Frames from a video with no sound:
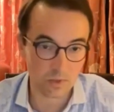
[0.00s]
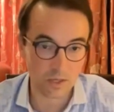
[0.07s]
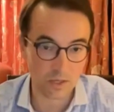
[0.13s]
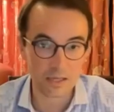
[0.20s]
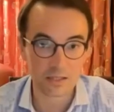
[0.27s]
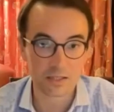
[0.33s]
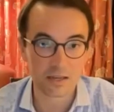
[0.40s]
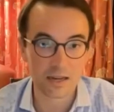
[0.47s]

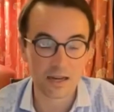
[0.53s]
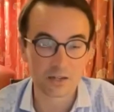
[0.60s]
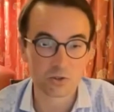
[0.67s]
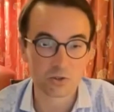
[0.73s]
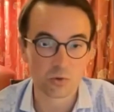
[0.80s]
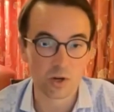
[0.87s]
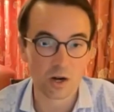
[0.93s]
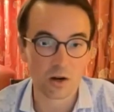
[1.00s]

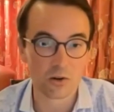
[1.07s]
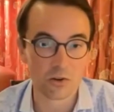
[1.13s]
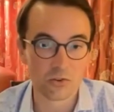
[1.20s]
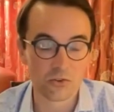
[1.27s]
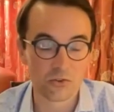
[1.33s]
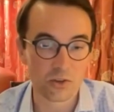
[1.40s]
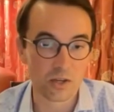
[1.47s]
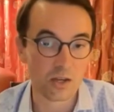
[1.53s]
international
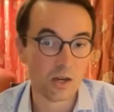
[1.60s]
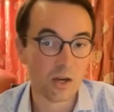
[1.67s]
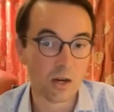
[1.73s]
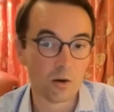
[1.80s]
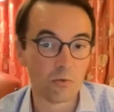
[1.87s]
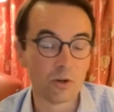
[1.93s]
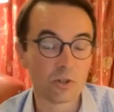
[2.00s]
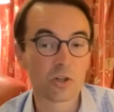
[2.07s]
currency.
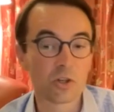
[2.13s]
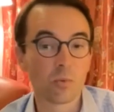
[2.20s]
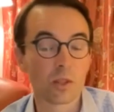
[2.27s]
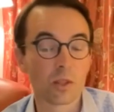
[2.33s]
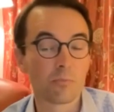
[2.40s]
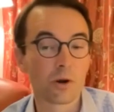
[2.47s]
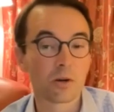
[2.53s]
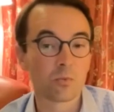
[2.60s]
Originally, when
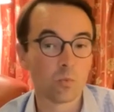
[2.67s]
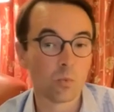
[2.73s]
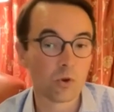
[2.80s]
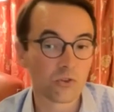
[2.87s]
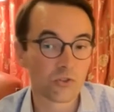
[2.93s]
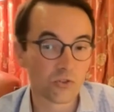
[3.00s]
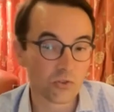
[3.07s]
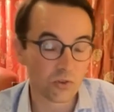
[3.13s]
the Bretton
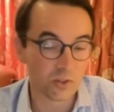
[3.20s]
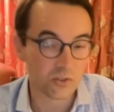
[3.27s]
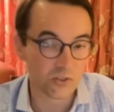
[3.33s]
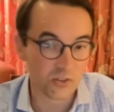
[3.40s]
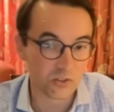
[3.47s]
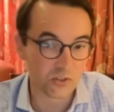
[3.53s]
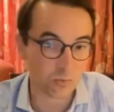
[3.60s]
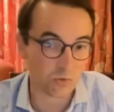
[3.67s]
Woods
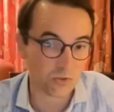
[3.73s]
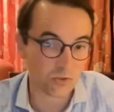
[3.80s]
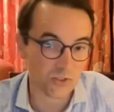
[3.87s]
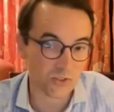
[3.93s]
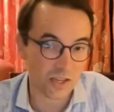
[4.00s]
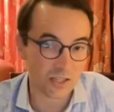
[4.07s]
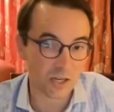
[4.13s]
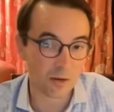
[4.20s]
system was
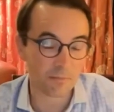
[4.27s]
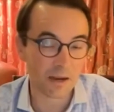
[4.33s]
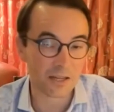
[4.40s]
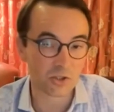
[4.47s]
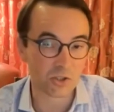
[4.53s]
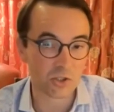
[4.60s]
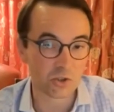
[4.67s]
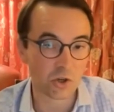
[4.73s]
set up,
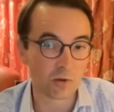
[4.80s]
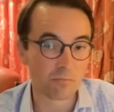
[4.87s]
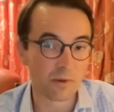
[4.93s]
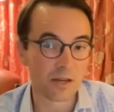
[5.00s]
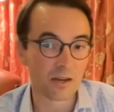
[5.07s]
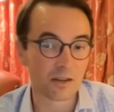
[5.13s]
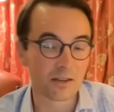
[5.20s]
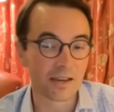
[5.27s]
actually John
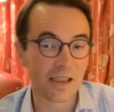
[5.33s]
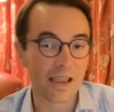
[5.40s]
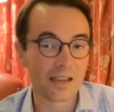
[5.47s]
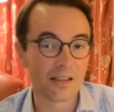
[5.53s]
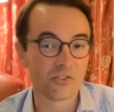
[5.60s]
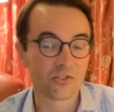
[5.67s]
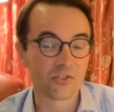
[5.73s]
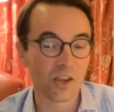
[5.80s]
Maynard
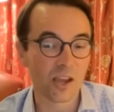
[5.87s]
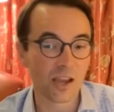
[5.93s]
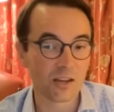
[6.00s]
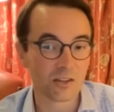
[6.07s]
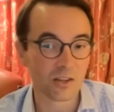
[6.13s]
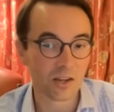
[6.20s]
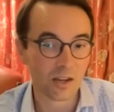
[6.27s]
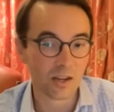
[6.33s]
Keynes
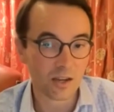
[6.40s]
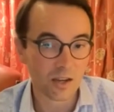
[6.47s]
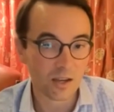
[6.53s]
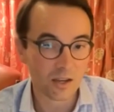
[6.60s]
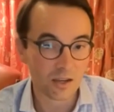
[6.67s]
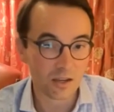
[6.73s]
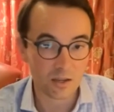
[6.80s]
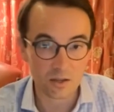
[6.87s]
had
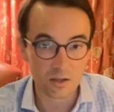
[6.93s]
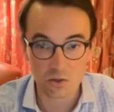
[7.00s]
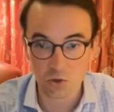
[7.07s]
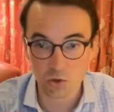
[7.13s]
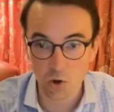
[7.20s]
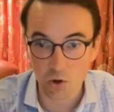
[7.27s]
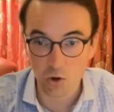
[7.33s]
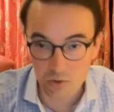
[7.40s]

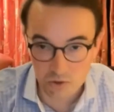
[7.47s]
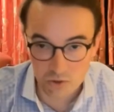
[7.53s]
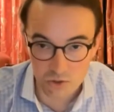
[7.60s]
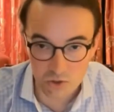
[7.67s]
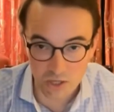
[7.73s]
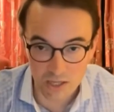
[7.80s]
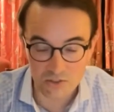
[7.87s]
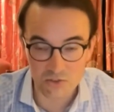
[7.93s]

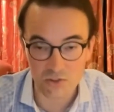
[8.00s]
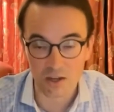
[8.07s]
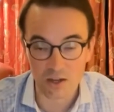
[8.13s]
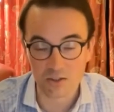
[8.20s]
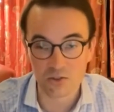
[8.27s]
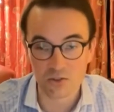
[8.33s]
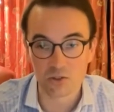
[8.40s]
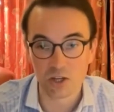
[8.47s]

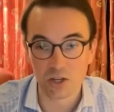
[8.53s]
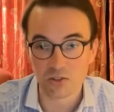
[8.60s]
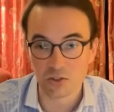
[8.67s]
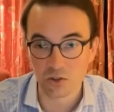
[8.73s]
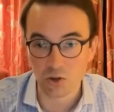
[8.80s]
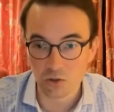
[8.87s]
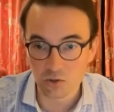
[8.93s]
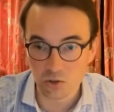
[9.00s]

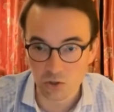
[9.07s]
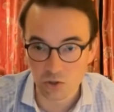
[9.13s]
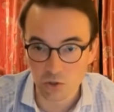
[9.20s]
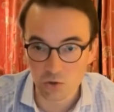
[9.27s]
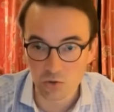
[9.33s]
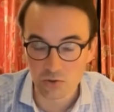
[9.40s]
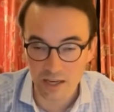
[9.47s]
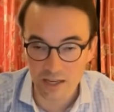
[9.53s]
suggested not to
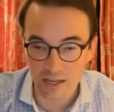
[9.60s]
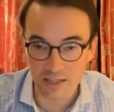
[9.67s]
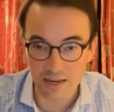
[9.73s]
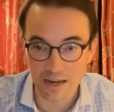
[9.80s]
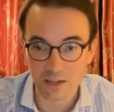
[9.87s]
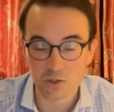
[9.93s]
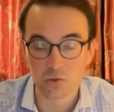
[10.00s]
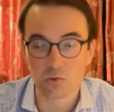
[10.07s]
use any
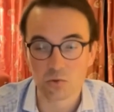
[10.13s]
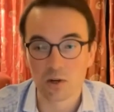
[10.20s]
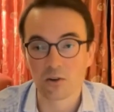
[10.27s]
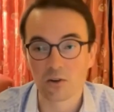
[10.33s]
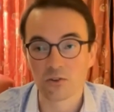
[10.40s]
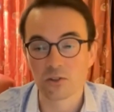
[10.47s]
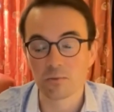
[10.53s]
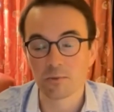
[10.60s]
national
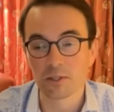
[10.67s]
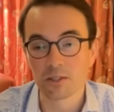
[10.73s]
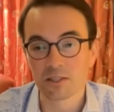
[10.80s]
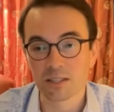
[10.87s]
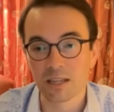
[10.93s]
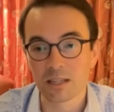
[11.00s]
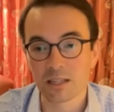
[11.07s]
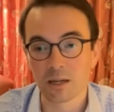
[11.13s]
currency, but to
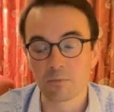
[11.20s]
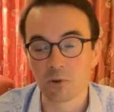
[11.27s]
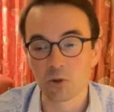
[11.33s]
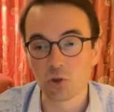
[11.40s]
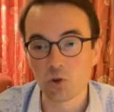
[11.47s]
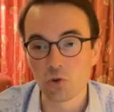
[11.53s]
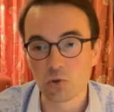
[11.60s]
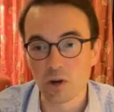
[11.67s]
set up a
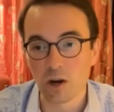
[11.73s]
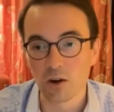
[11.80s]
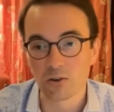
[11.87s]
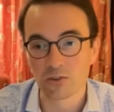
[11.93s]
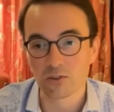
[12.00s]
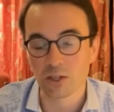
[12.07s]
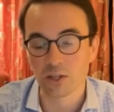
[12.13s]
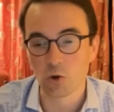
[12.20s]
new
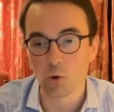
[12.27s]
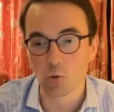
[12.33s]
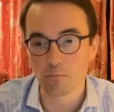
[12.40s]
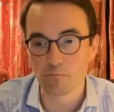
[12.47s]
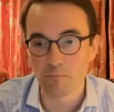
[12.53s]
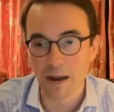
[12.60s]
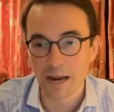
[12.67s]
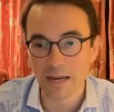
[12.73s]
currency
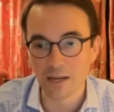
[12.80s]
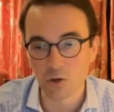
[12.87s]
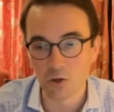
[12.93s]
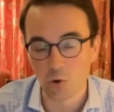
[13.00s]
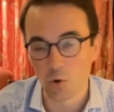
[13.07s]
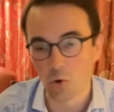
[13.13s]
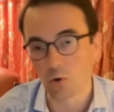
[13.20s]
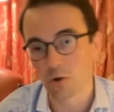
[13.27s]
called
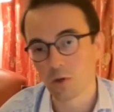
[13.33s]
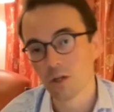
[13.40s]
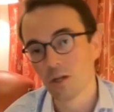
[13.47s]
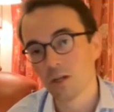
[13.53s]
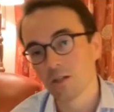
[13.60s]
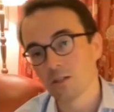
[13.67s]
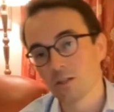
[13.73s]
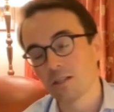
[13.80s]
Bancor.
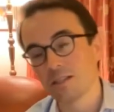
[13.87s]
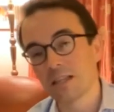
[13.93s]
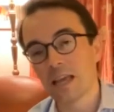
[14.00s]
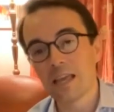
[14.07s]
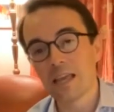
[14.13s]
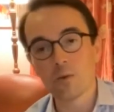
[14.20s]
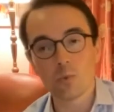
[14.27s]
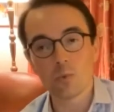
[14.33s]

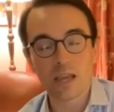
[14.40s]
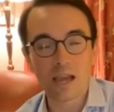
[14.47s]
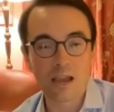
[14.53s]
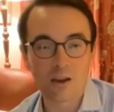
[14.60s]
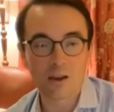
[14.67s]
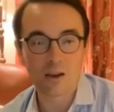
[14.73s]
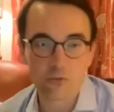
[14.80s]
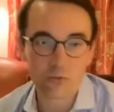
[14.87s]
Today, we
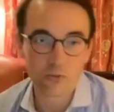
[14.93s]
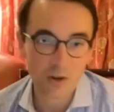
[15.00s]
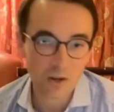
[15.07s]
have